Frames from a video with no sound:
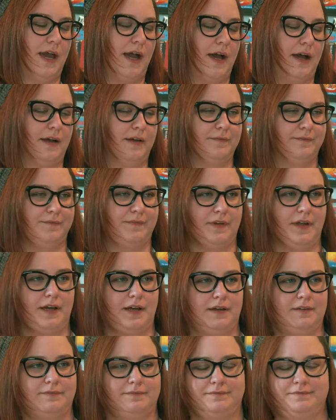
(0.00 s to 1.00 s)
Yeah,
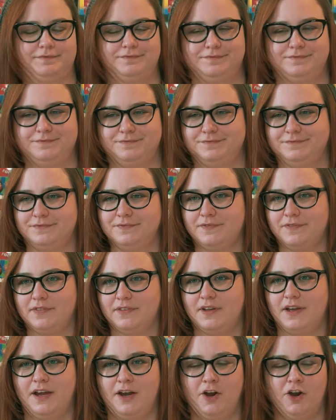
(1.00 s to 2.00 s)
I
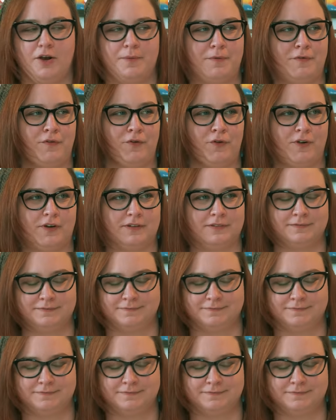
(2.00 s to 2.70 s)
I heard it before.